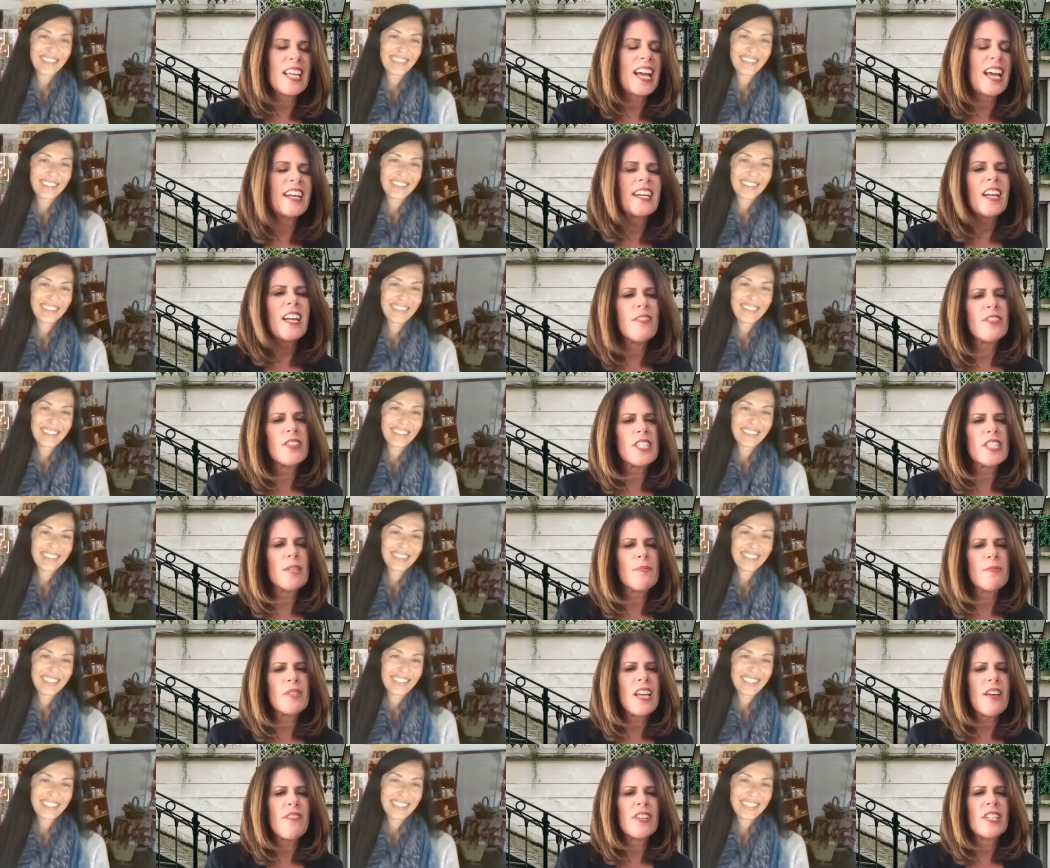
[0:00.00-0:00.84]
Speaker 1: I never
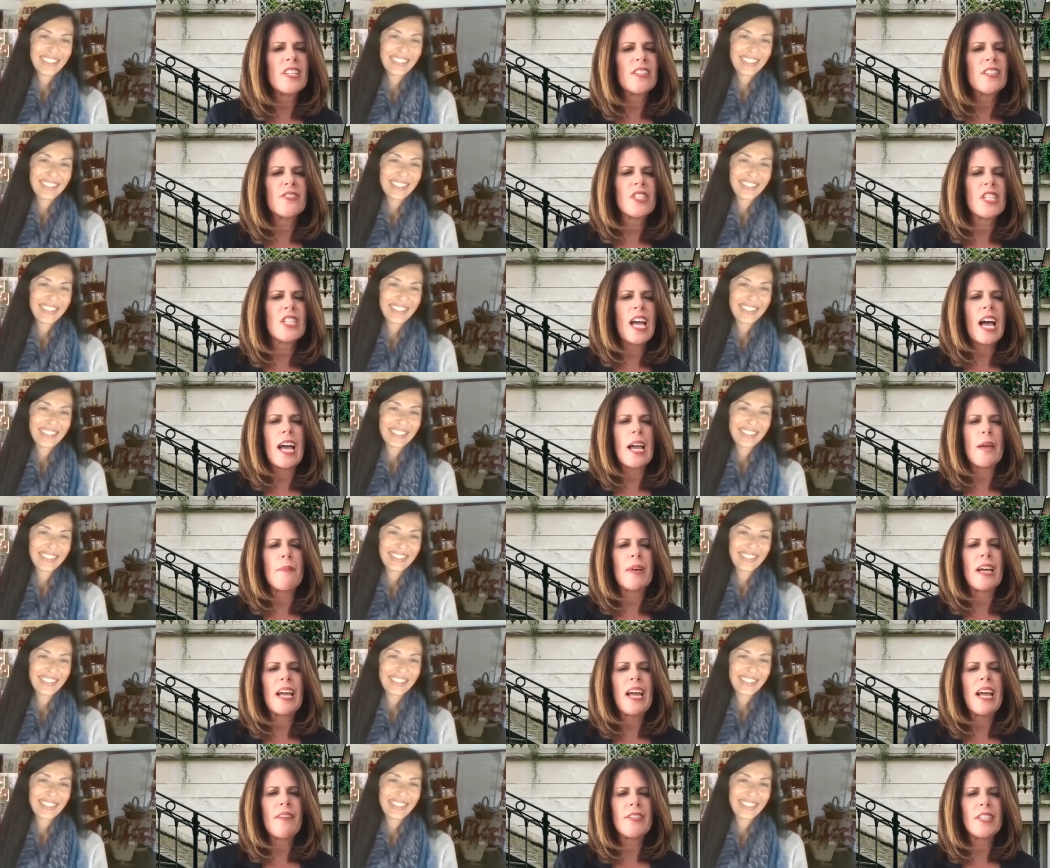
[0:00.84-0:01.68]
seem to have enough time.
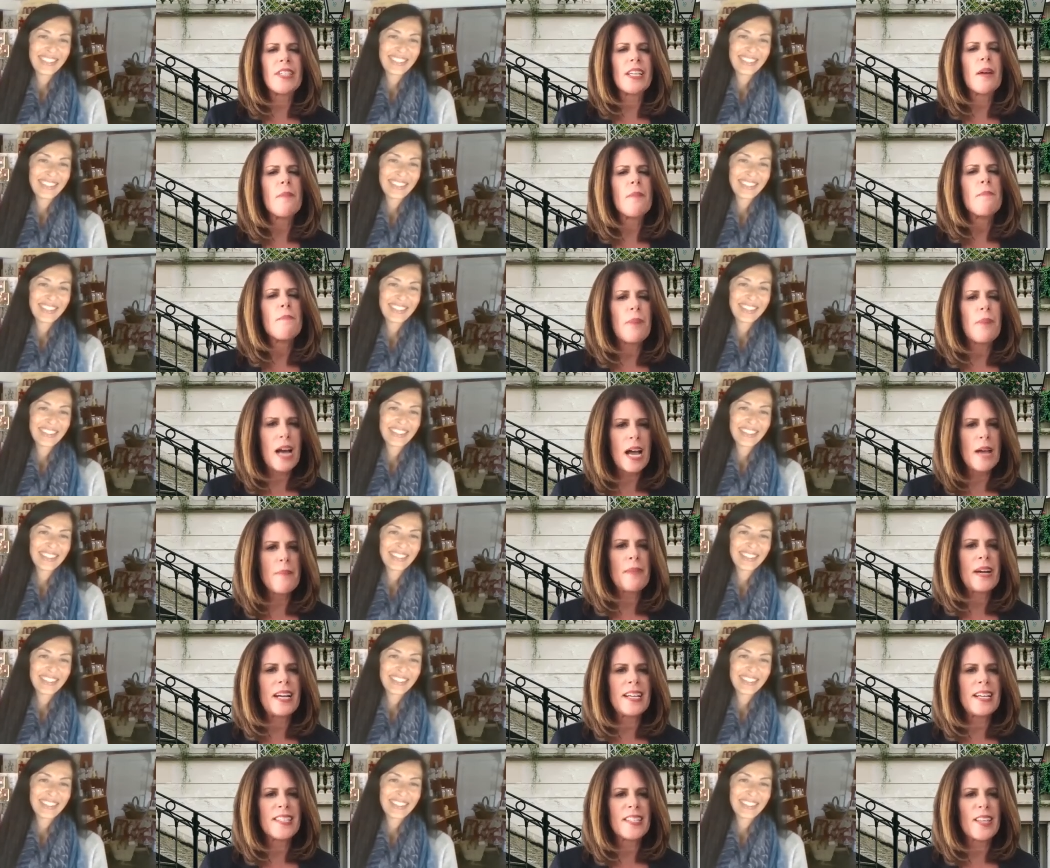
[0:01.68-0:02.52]
I have to come by
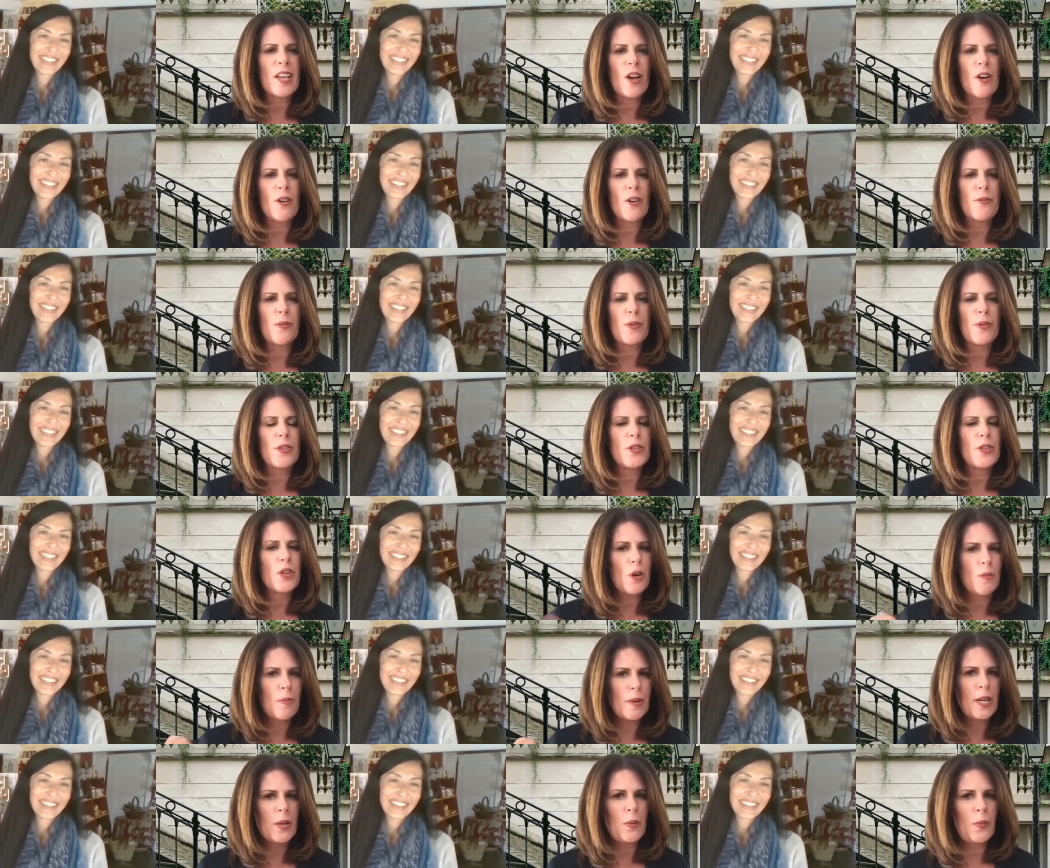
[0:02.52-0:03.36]
myself with
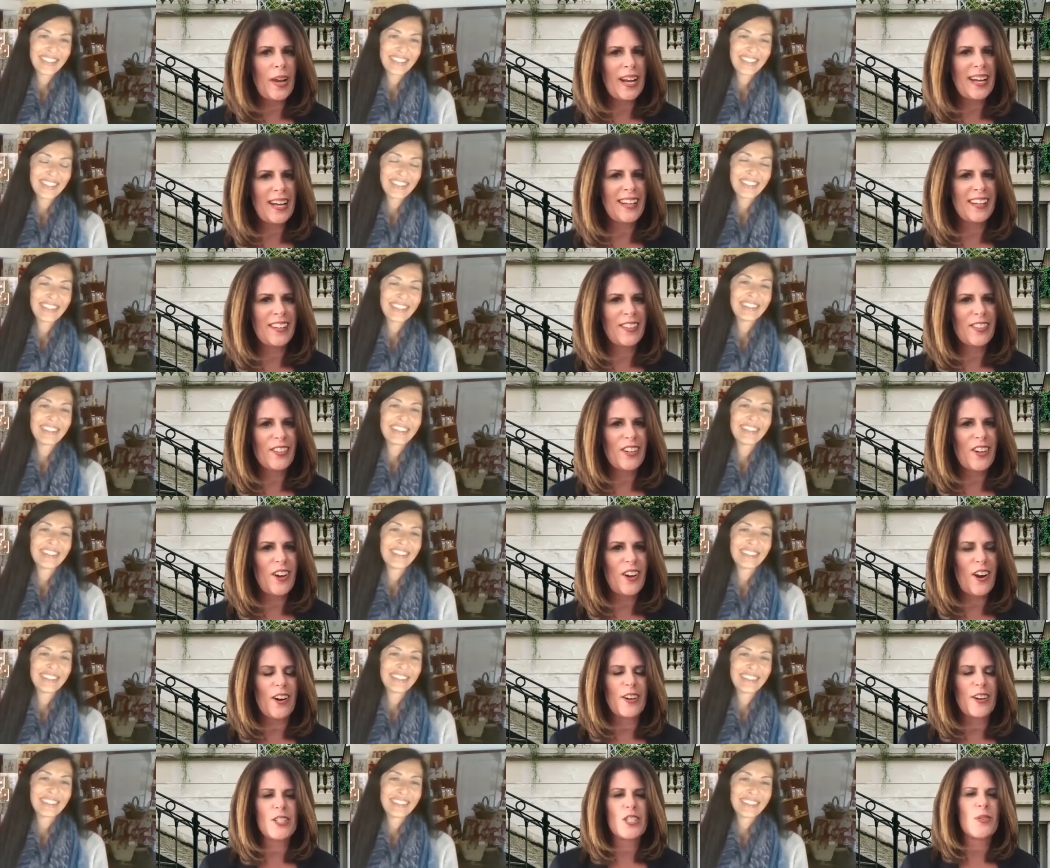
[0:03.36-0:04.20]
nobody waiting in the
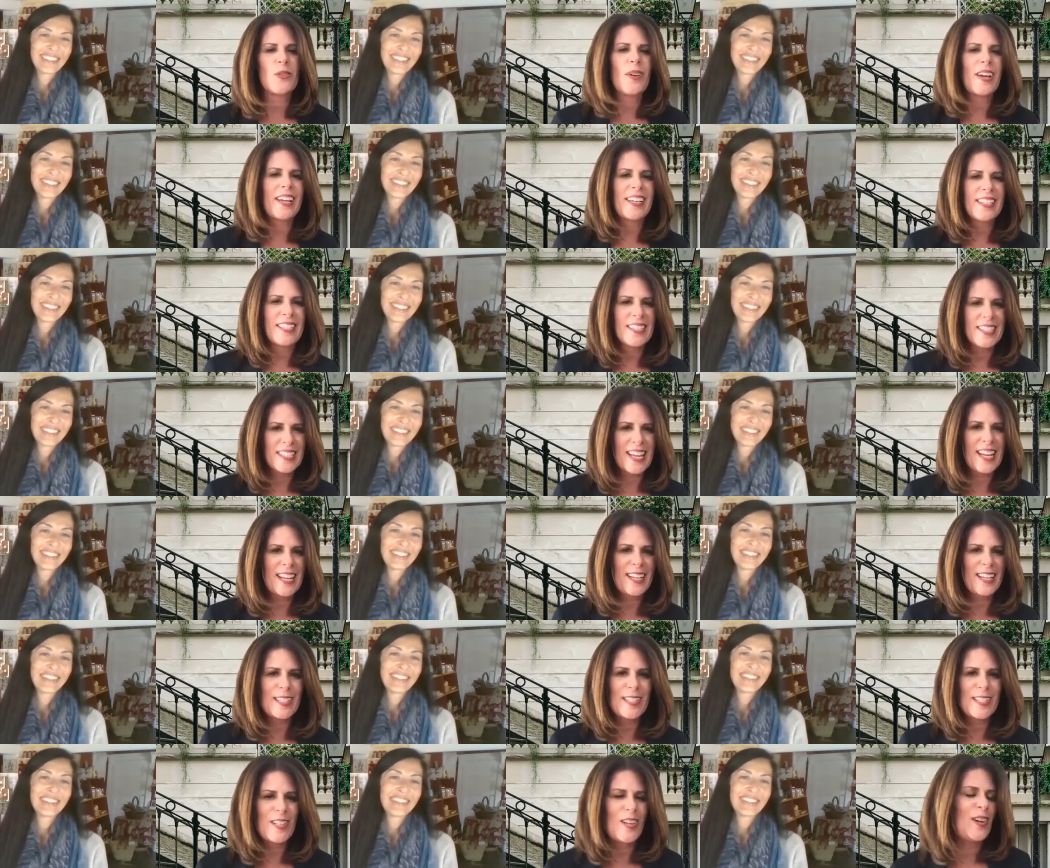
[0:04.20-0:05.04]
car, so I can take
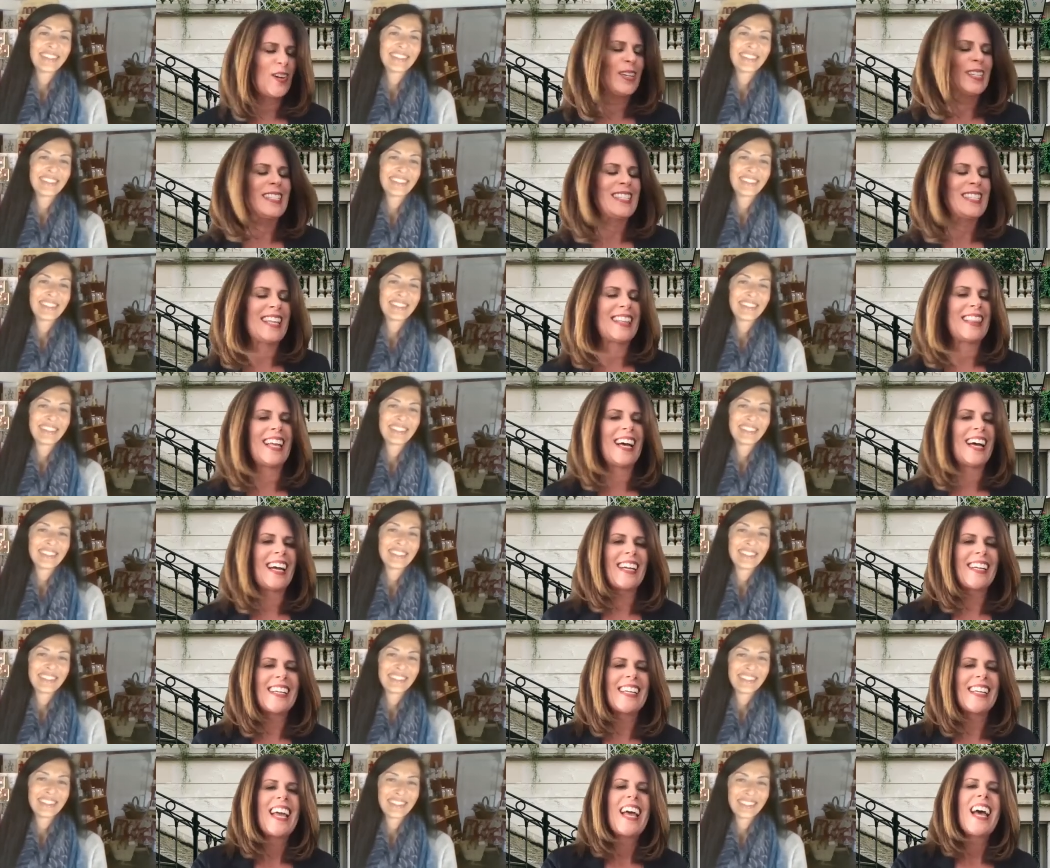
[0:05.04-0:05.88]
as long as I'd
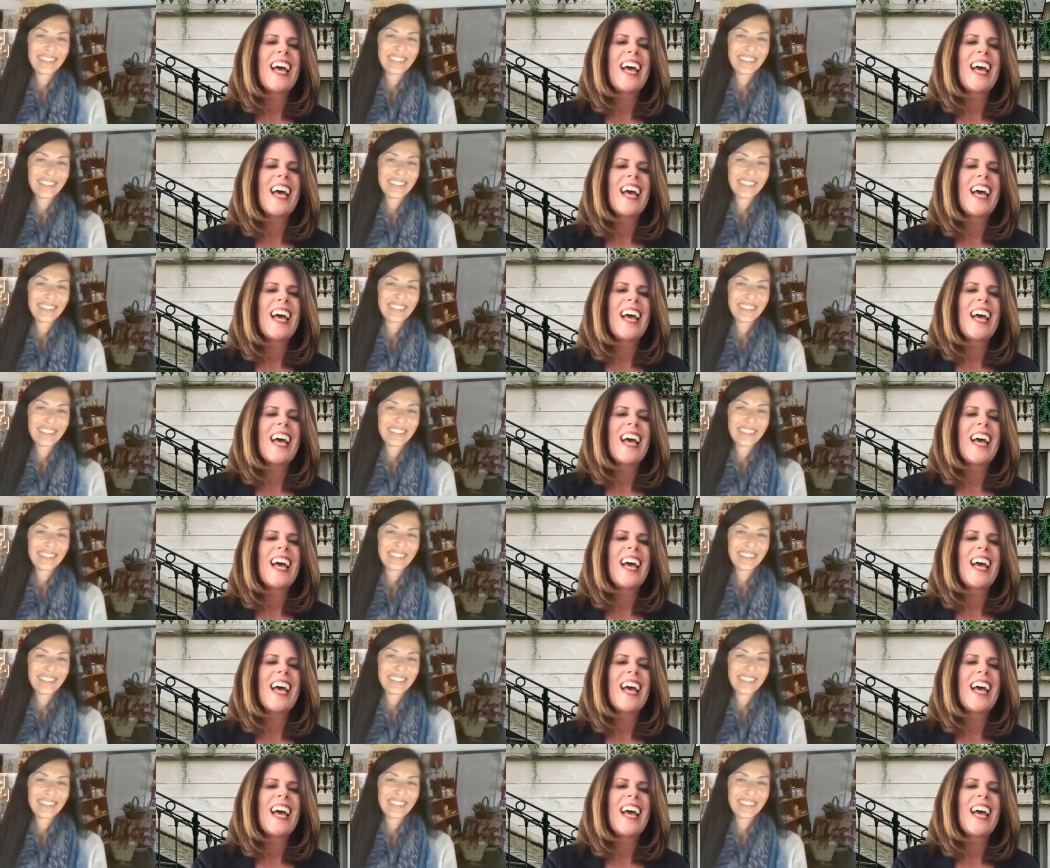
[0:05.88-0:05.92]
like.